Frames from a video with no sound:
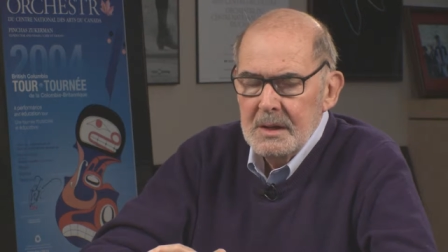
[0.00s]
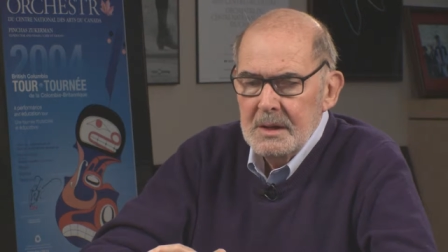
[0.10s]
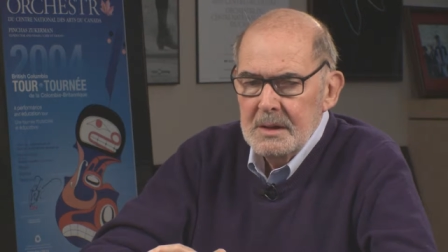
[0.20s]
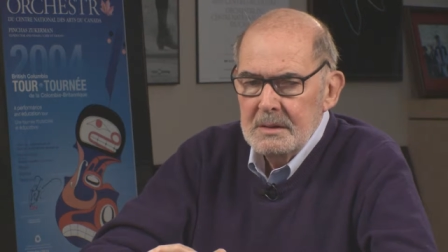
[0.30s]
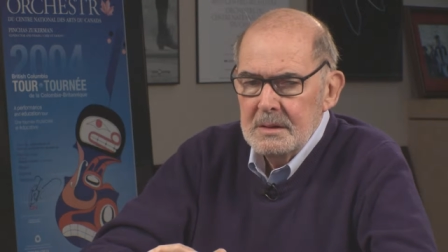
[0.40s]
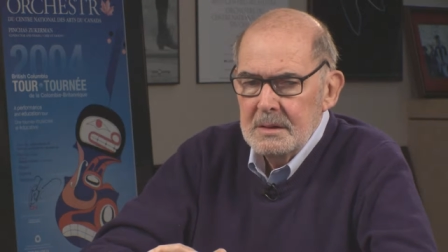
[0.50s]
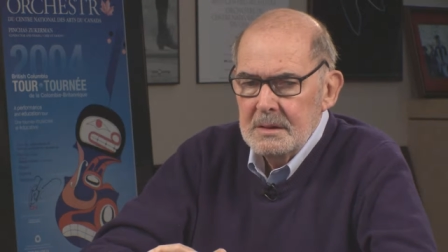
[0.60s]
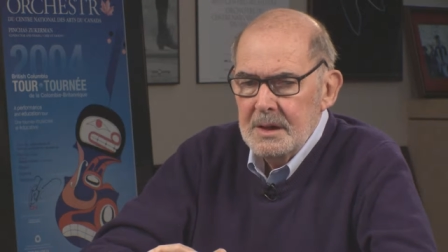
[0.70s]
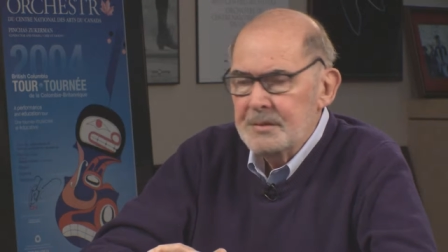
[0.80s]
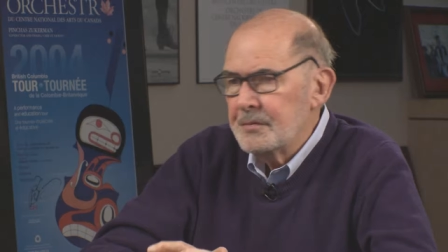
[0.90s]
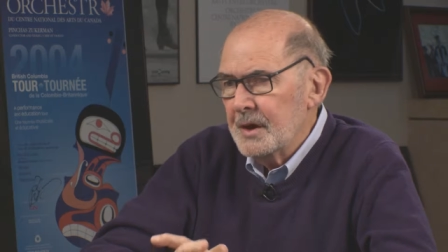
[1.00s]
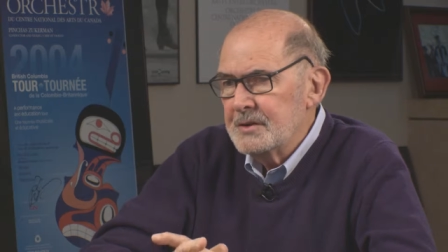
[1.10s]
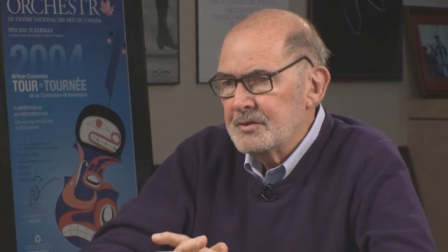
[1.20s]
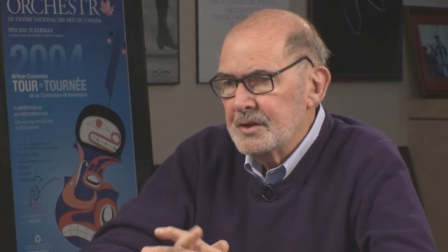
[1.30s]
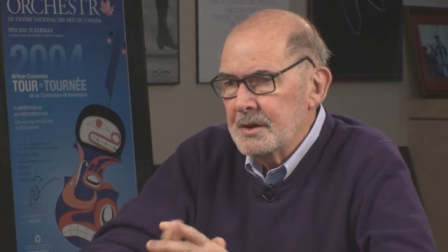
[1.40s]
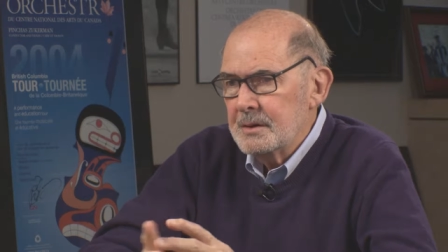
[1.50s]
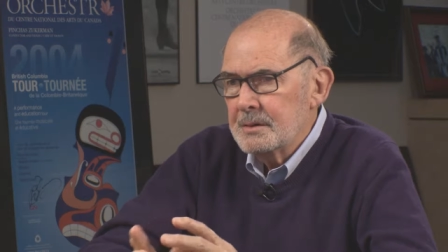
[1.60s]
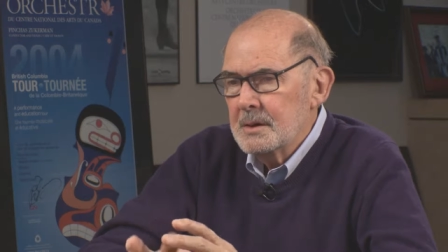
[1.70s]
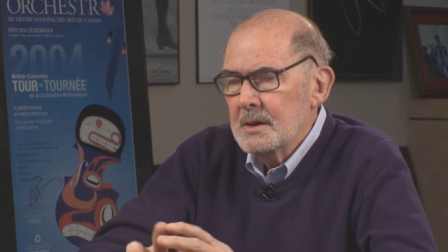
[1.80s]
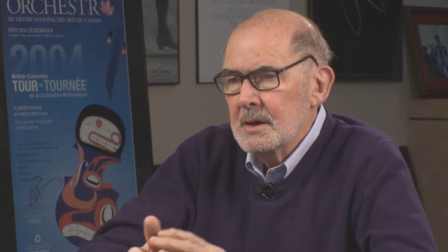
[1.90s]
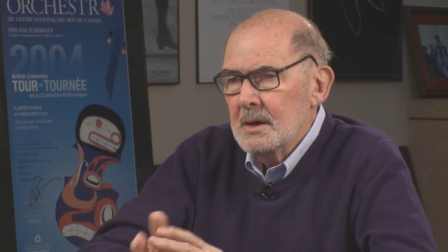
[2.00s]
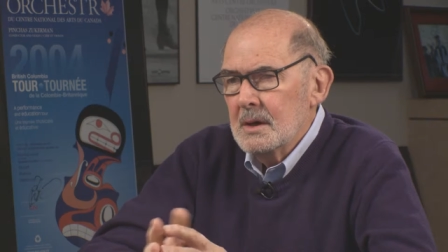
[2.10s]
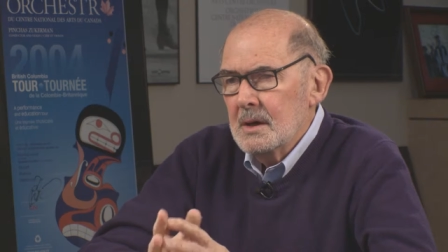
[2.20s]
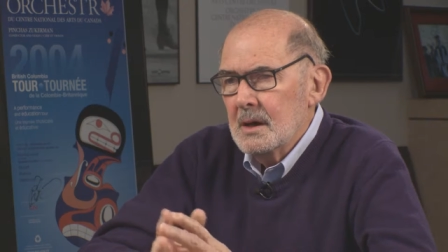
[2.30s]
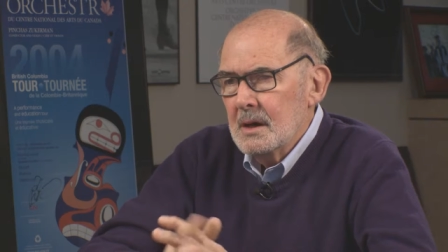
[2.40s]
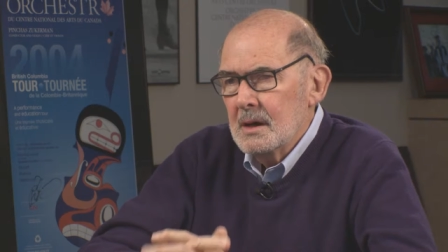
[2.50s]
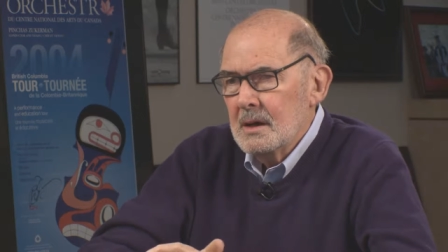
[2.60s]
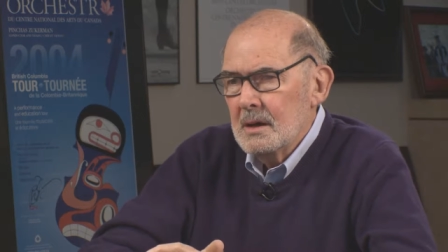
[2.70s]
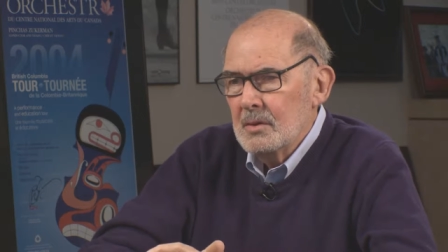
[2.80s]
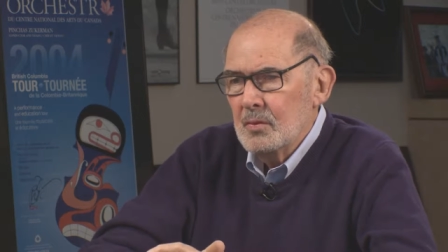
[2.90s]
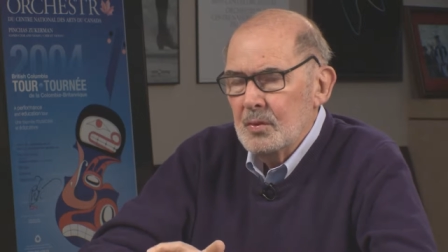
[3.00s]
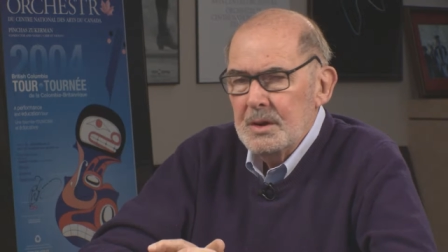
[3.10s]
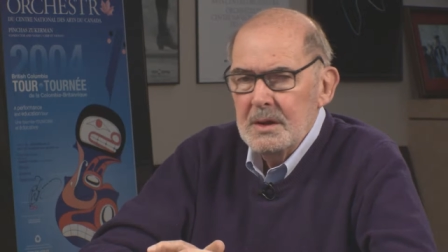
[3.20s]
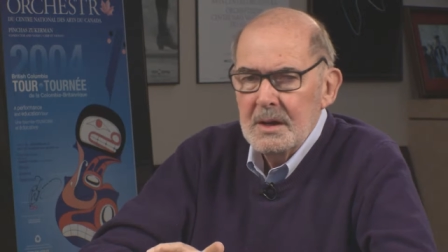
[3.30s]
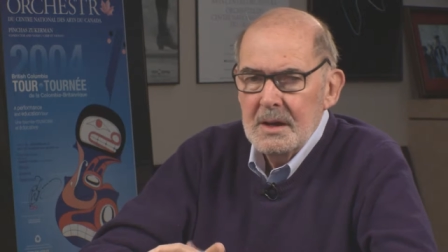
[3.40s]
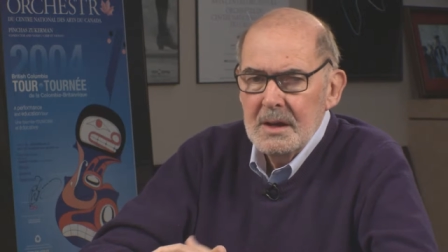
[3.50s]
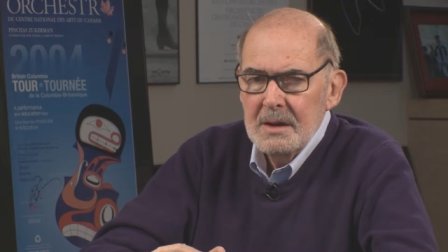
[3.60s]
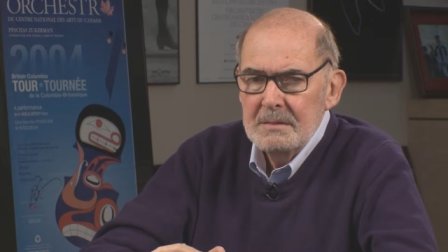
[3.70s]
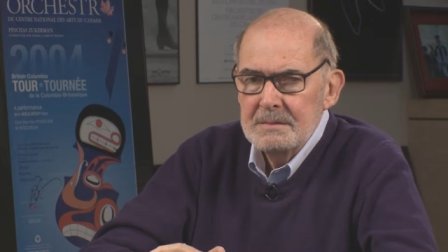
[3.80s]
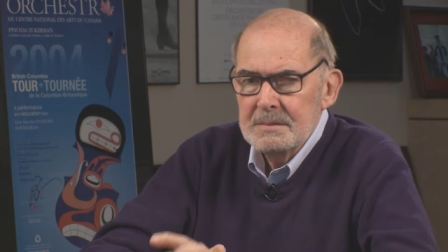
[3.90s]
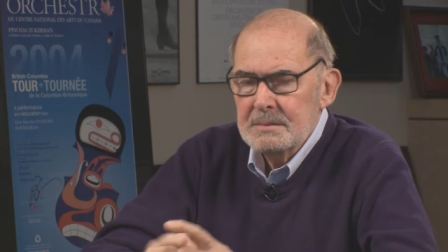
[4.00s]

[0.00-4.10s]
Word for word: in uh, in French theater, uh, we have